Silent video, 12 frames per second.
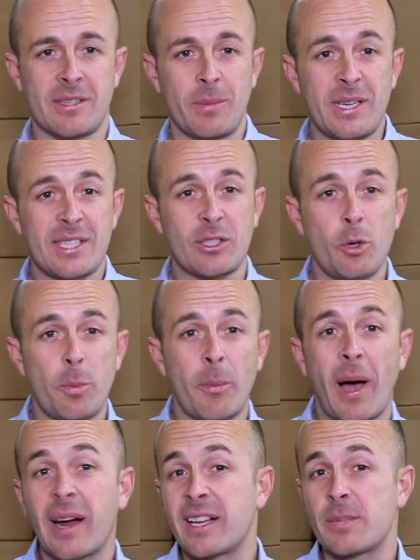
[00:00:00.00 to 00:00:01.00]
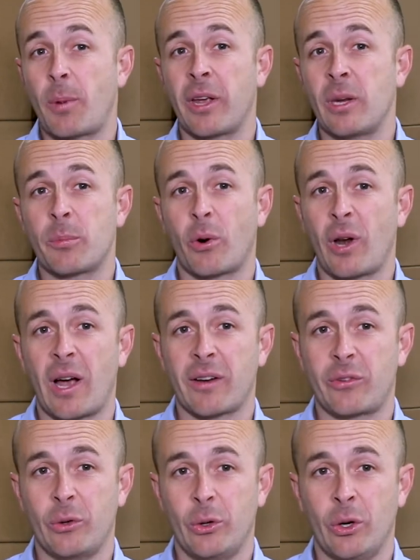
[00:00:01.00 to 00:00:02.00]
some big supermarkets buying your
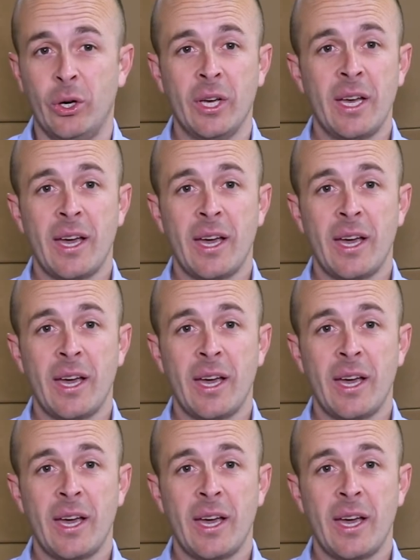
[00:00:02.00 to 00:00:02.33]
product, or